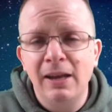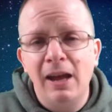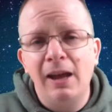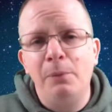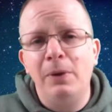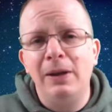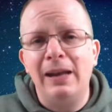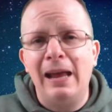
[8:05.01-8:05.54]

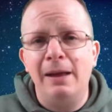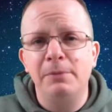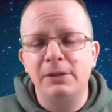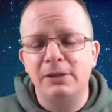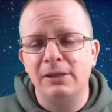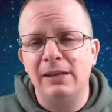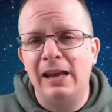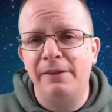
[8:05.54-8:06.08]
and when
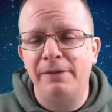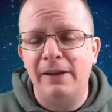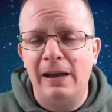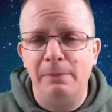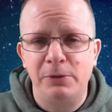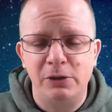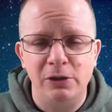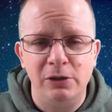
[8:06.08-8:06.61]
Amazon have
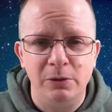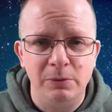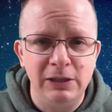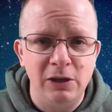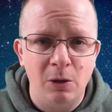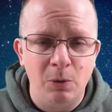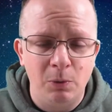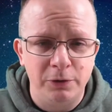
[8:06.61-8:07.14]
absolutely
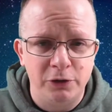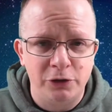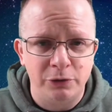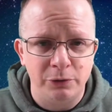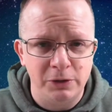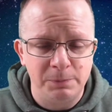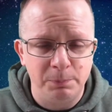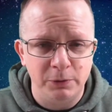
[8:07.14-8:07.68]
no other
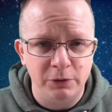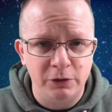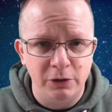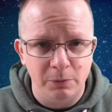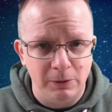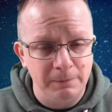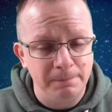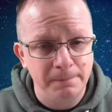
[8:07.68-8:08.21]
choice but
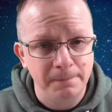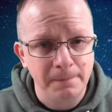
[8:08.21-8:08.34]
do it.